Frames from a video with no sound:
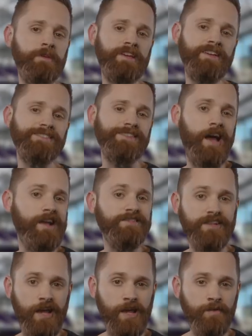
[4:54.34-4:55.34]
be his
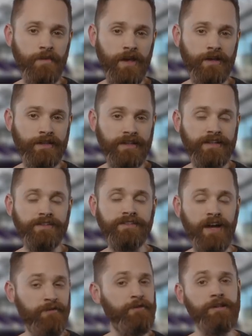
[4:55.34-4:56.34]
last game and he
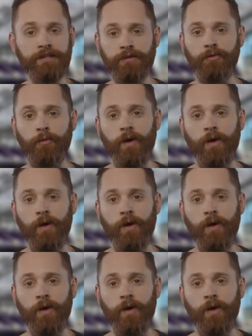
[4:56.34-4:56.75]
definitely will